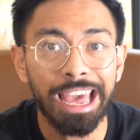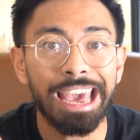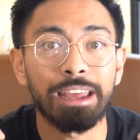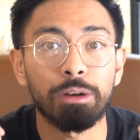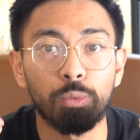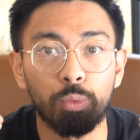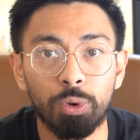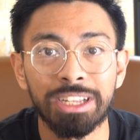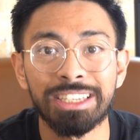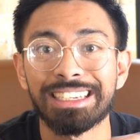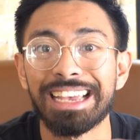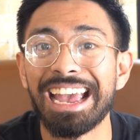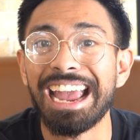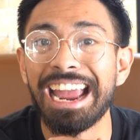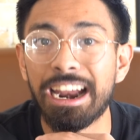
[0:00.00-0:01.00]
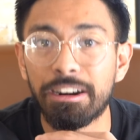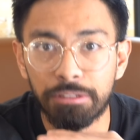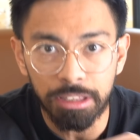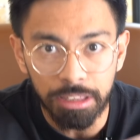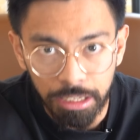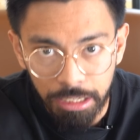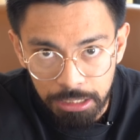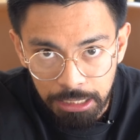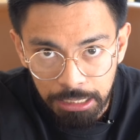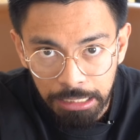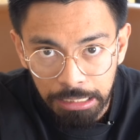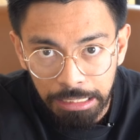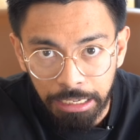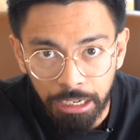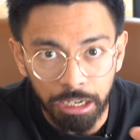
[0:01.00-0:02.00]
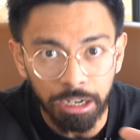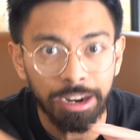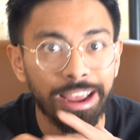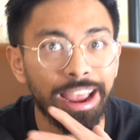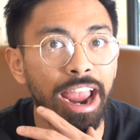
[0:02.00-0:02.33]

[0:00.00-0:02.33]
And once everything is clear,